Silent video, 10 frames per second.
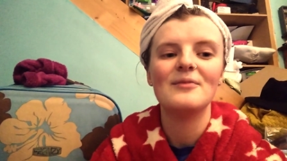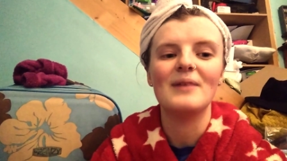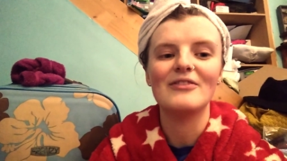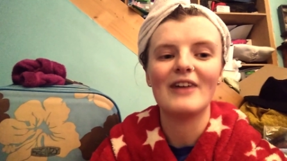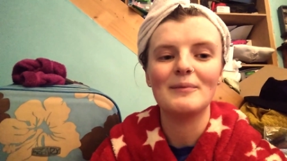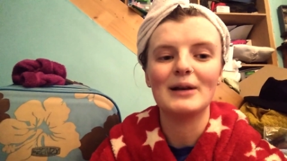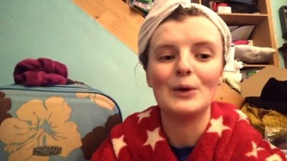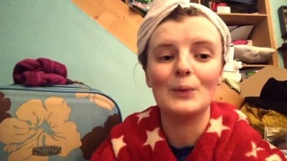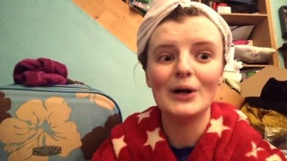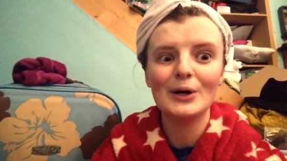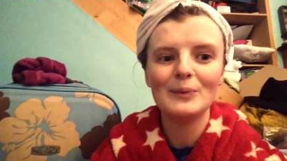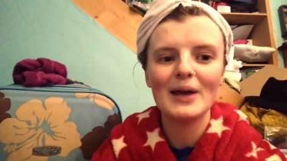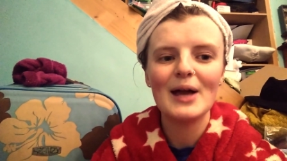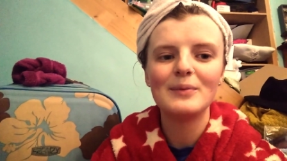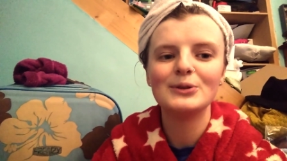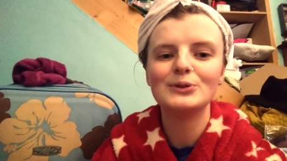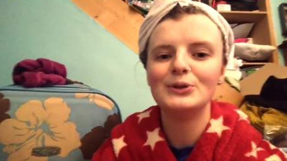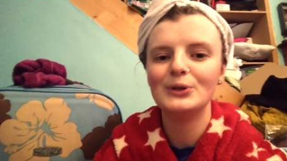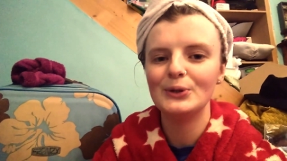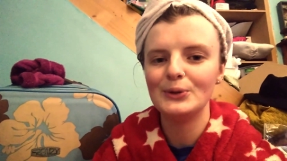my family will be able
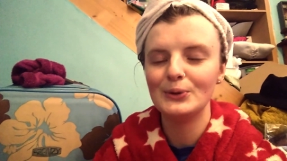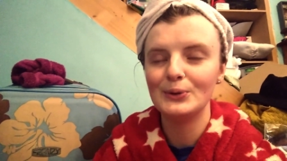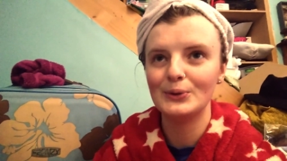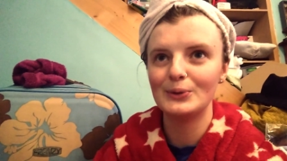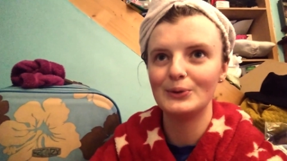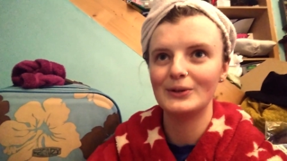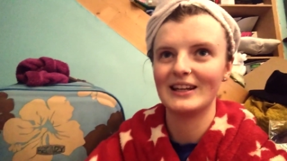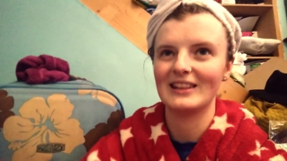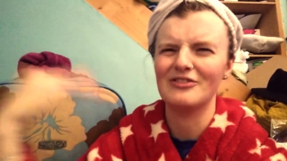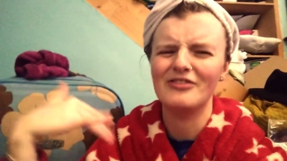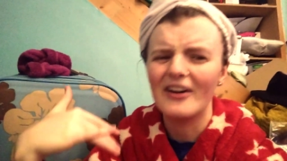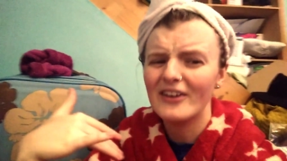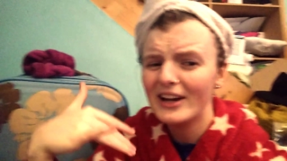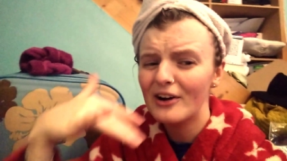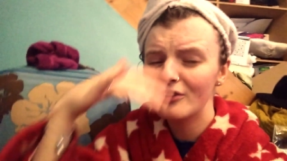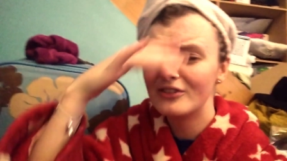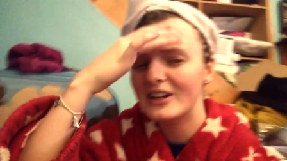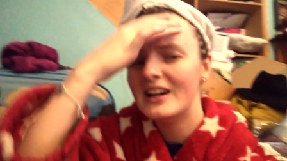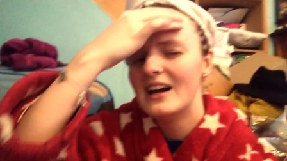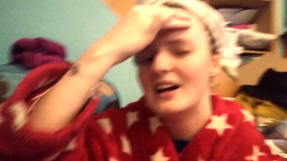to get the ferry
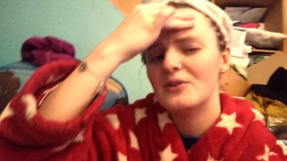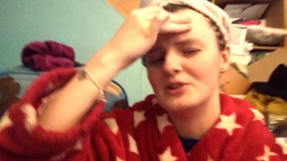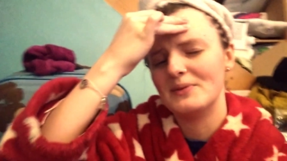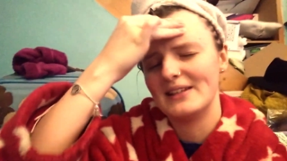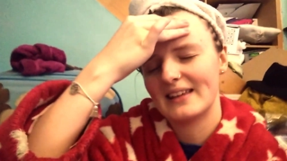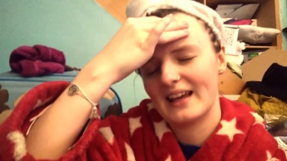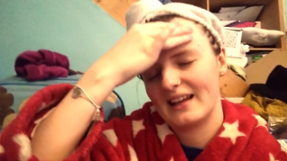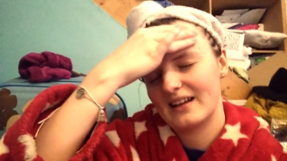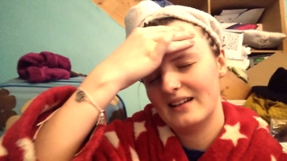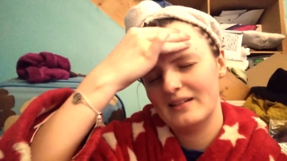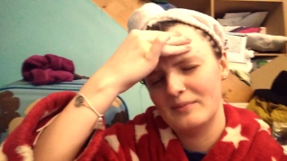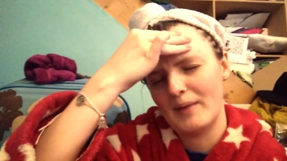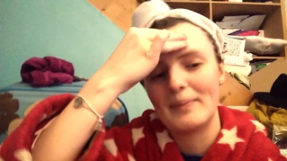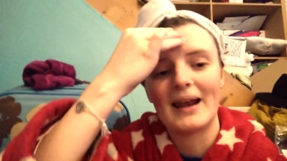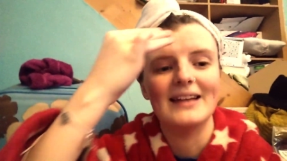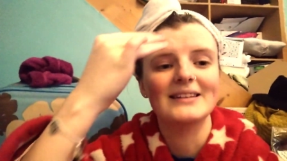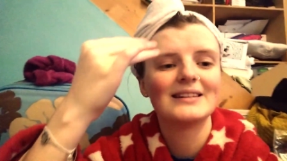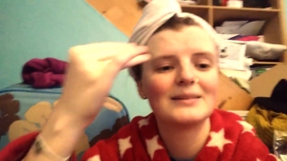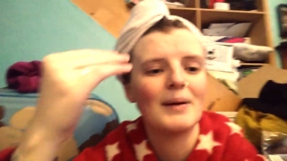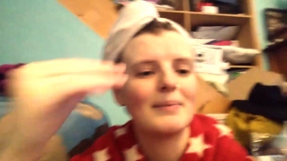over, which means like my plants,